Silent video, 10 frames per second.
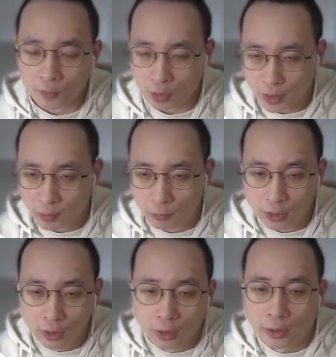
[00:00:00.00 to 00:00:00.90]

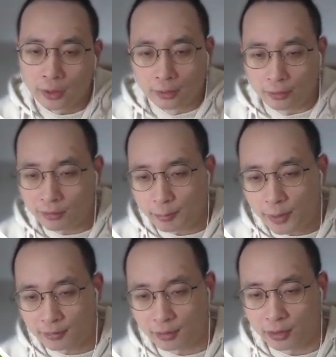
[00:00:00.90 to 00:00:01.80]
However, this
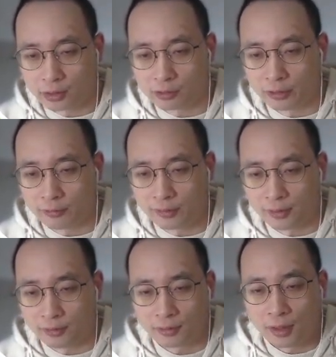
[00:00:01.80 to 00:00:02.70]
method
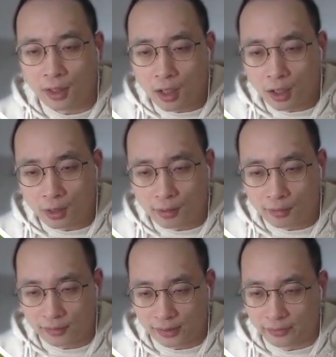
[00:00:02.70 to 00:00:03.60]
introduces uh,
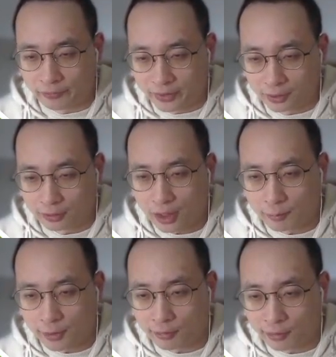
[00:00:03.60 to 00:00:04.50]
significant
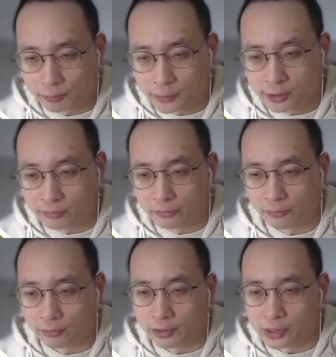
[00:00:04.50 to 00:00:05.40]
time consumption
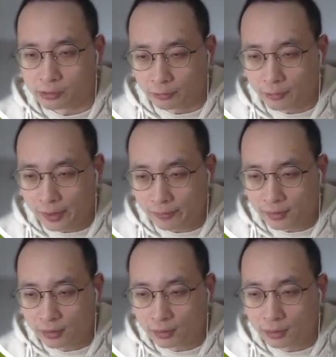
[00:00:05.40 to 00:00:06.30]
for each
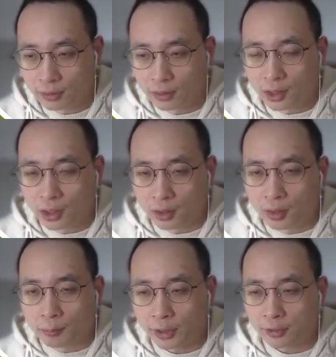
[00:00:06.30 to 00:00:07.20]
request,
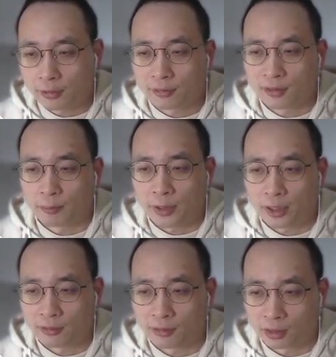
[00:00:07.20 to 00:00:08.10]
because the
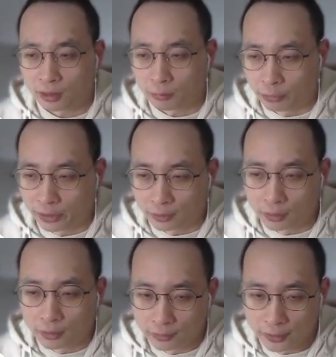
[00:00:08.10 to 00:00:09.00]
Python
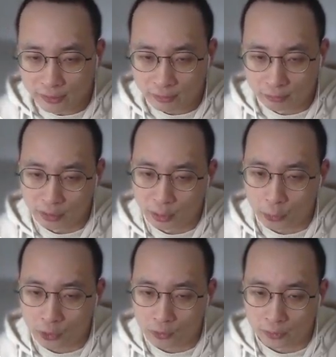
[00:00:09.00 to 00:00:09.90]
interpreter needs to
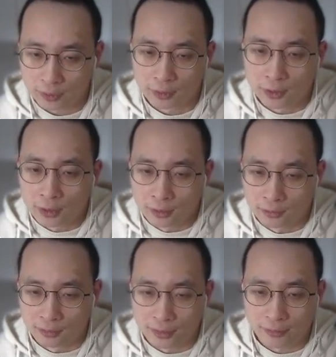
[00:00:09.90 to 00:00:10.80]
import
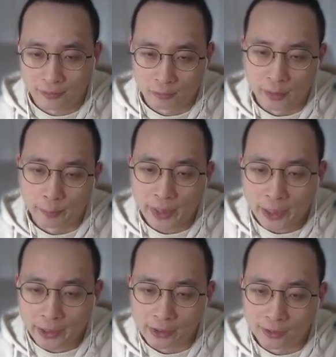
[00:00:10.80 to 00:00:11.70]
the necessary
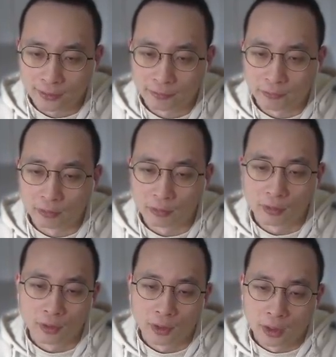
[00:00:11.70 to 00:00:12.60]
packages for
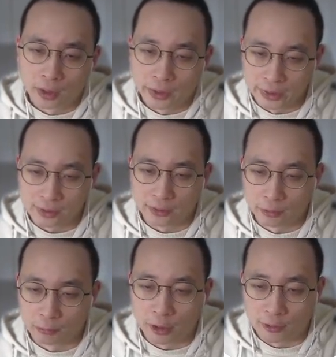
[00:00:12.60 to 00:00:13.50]
each
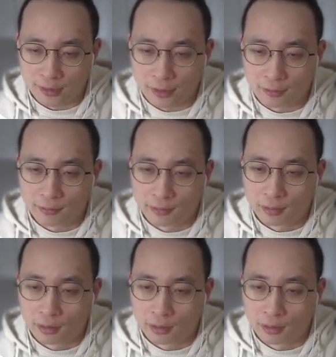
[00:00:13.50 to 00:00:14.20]
new process,